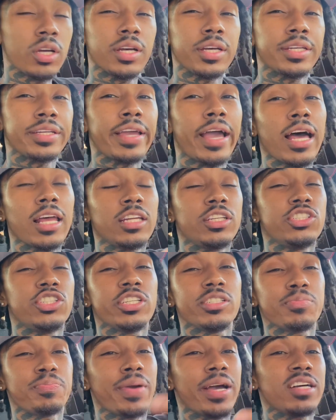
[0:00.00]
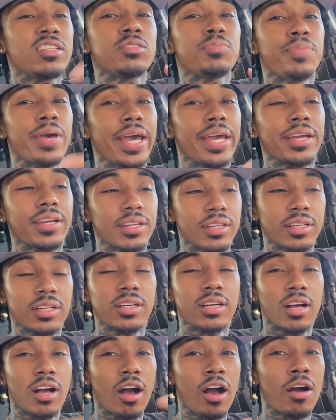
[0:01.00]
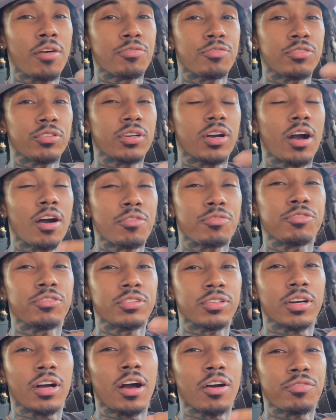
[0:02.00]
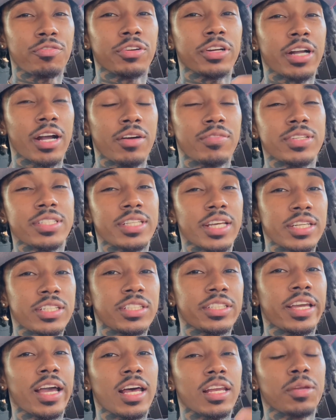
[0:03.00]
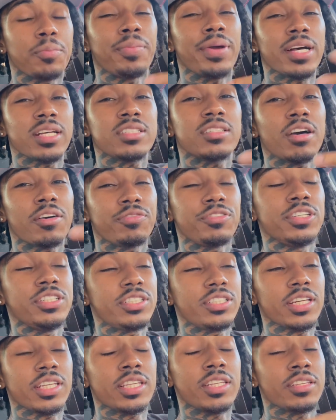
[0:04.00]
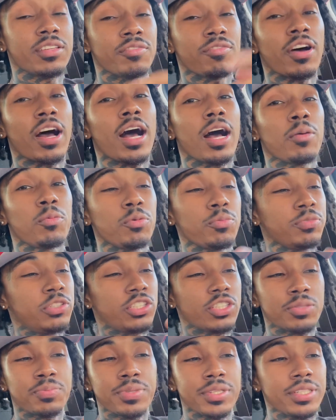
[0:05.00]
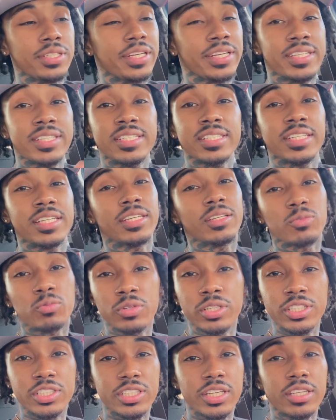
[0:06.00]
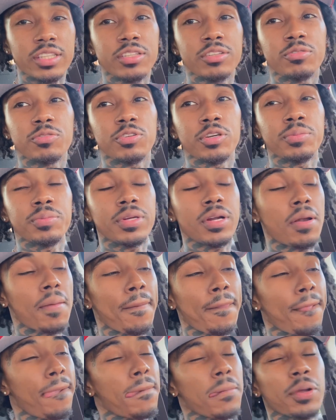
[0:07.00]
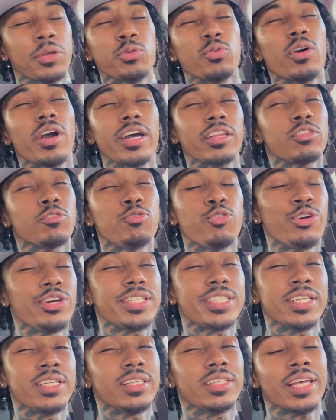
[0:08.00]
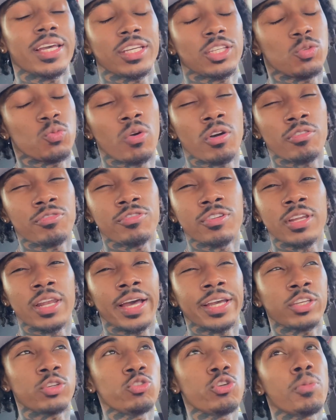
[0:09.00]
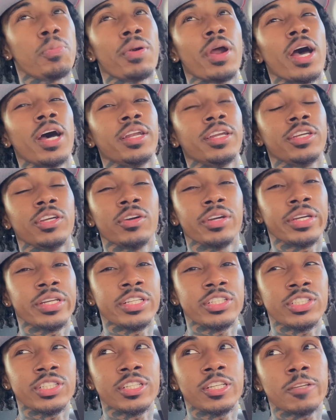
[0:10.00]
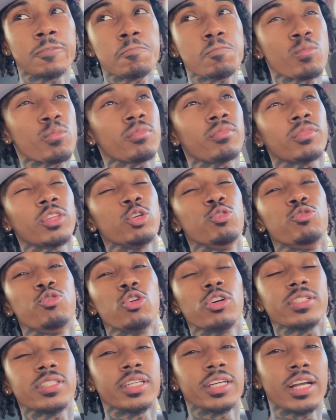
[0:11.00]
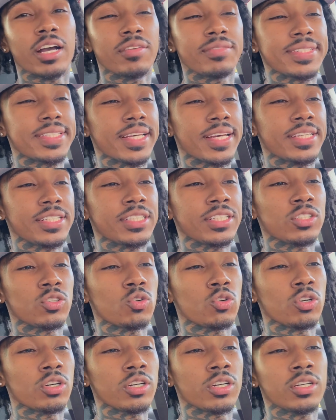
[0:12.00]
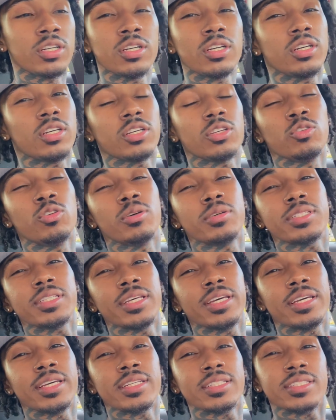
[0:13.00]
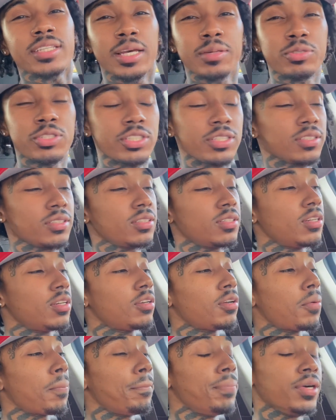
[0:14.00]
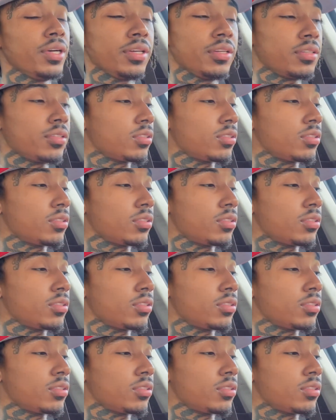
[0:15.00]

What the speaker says: Y'all will just bounce back off of the conversation. Y'all will bounce off of each other. The vibe will just be in sync with each other. You feel me? And you won't have to force anything. You won't feel like you deprived of your energy. You forcing the conversation or, you know what I'm saying, type shit. But